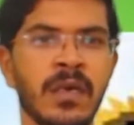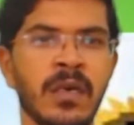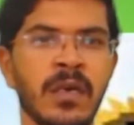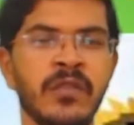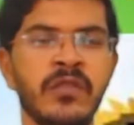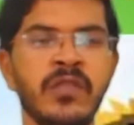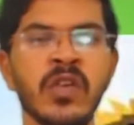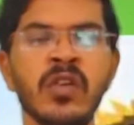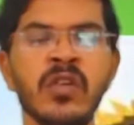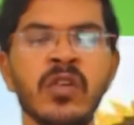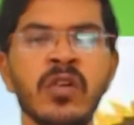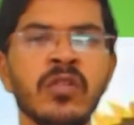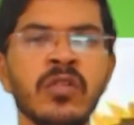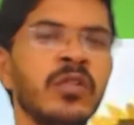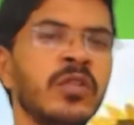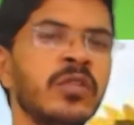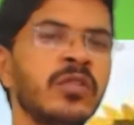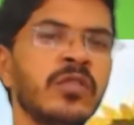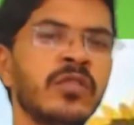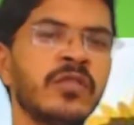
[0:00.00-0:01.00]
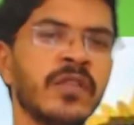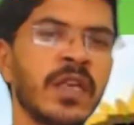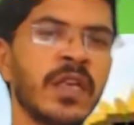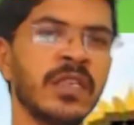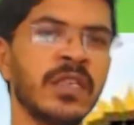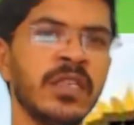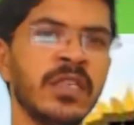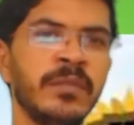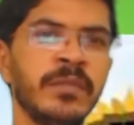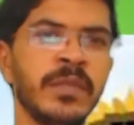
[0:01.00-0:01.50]
We are not going to
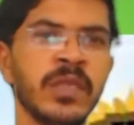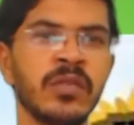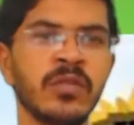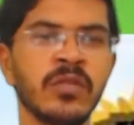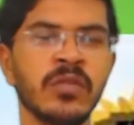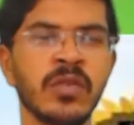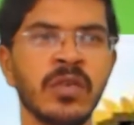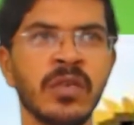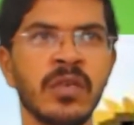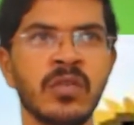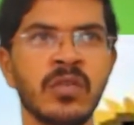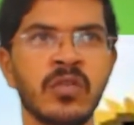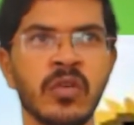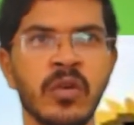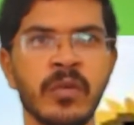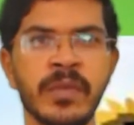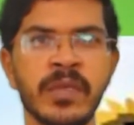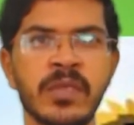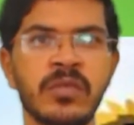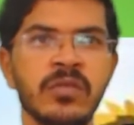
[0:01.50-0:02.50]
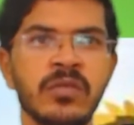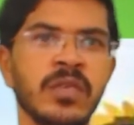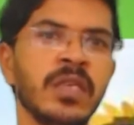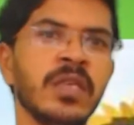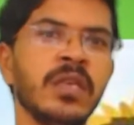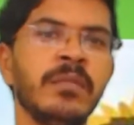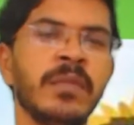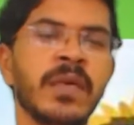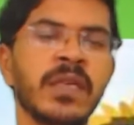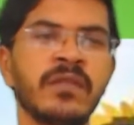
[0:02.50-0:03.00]
delve deep into the topic today,
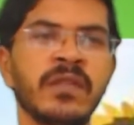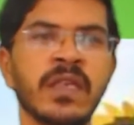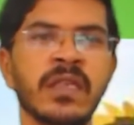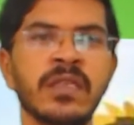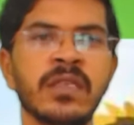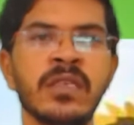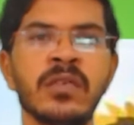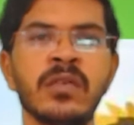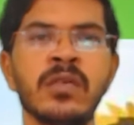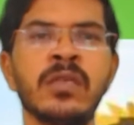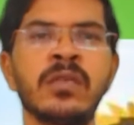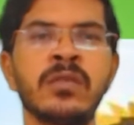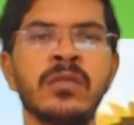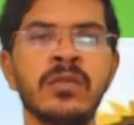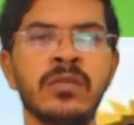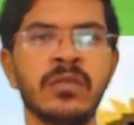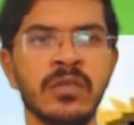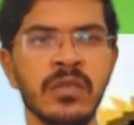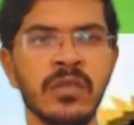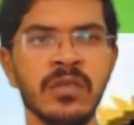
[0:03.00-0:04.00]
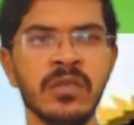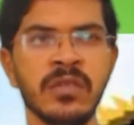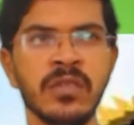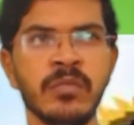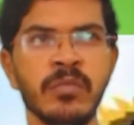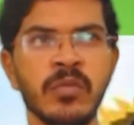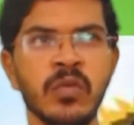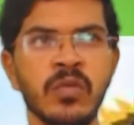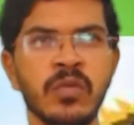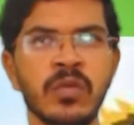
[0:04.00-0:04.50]
but we are here to learn
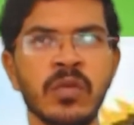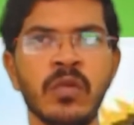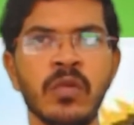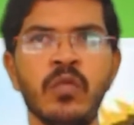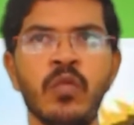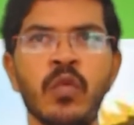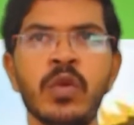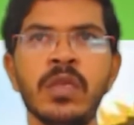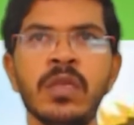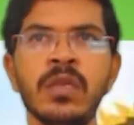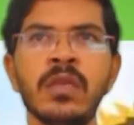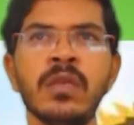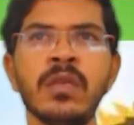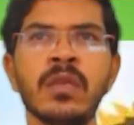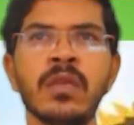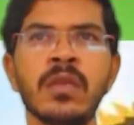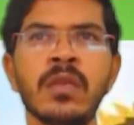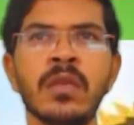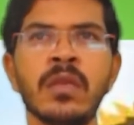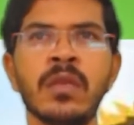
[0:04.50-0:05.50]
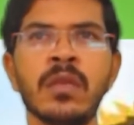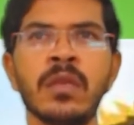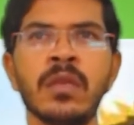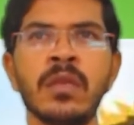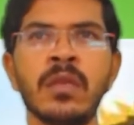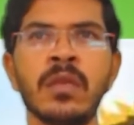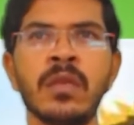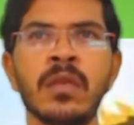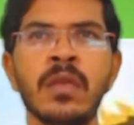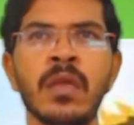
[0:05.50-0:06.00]
about what is
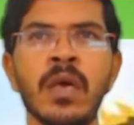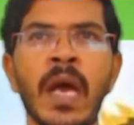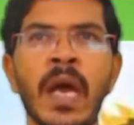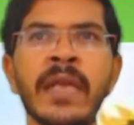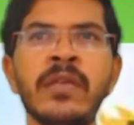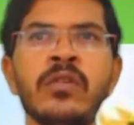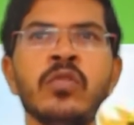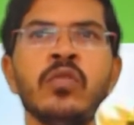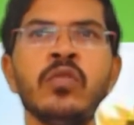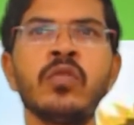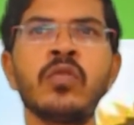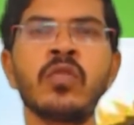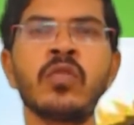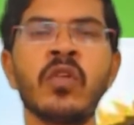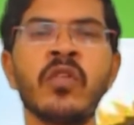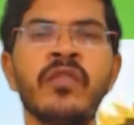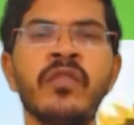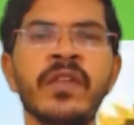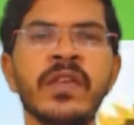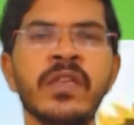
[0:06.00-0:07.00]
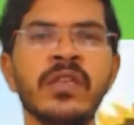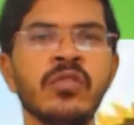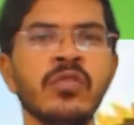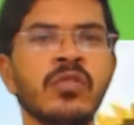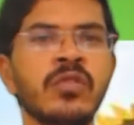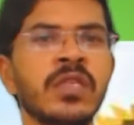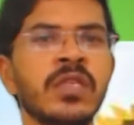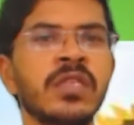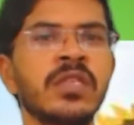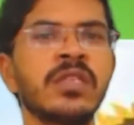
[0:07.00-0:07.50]
autotrophic
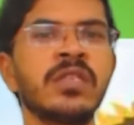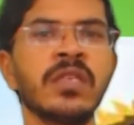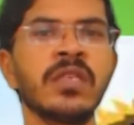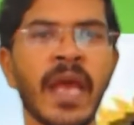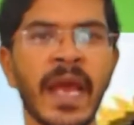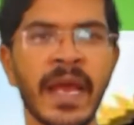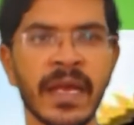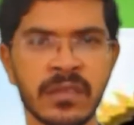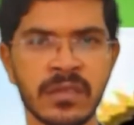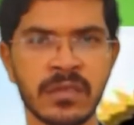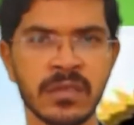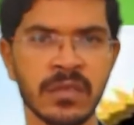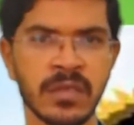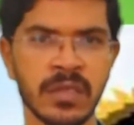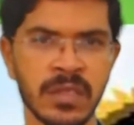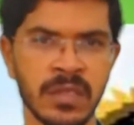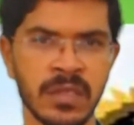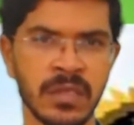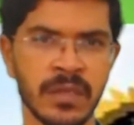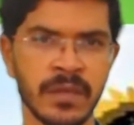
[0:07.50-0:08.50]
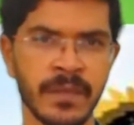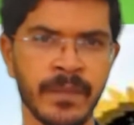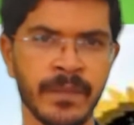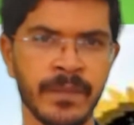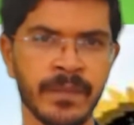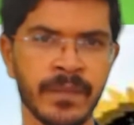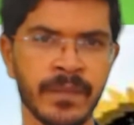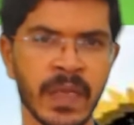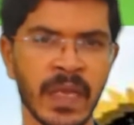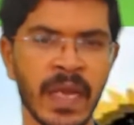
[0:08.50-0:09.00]
nutrition actually
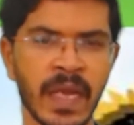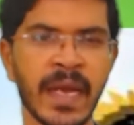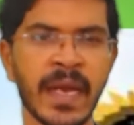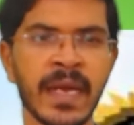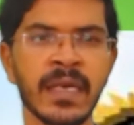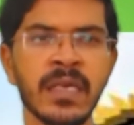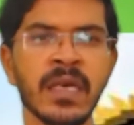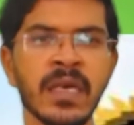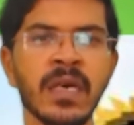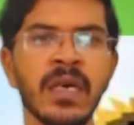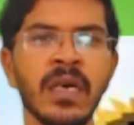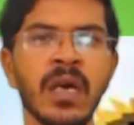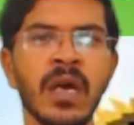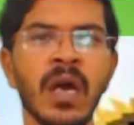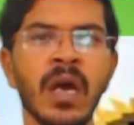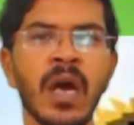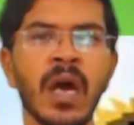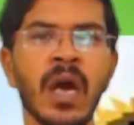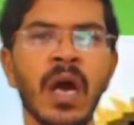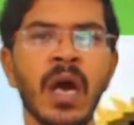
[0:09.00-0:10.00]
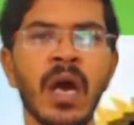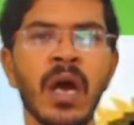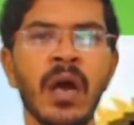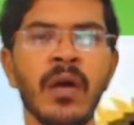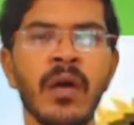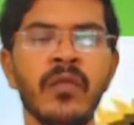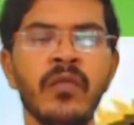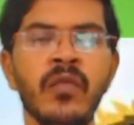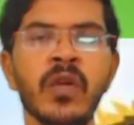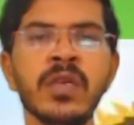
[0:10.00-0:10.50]
and
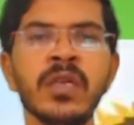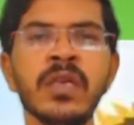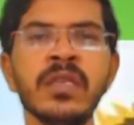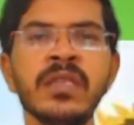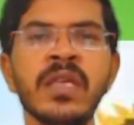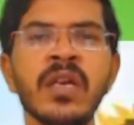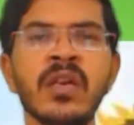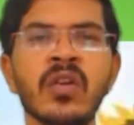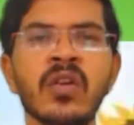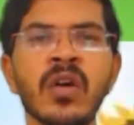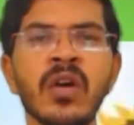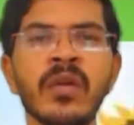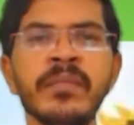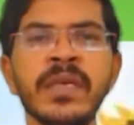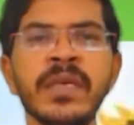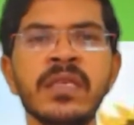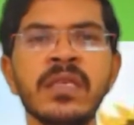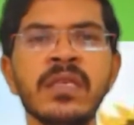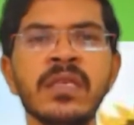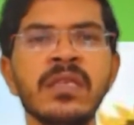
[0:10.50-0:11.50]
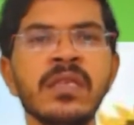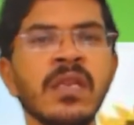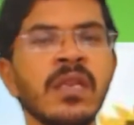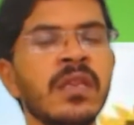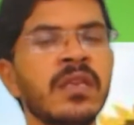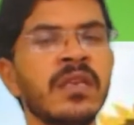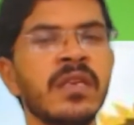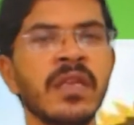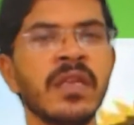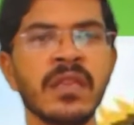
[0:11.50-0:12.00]
what are the raw materials
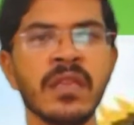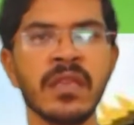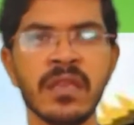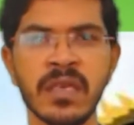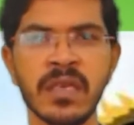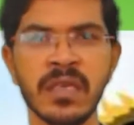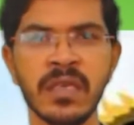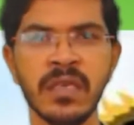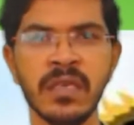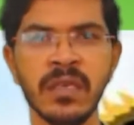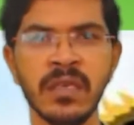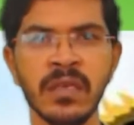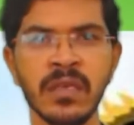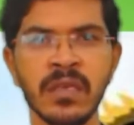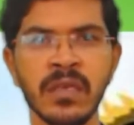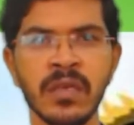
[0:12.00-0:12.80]
necessary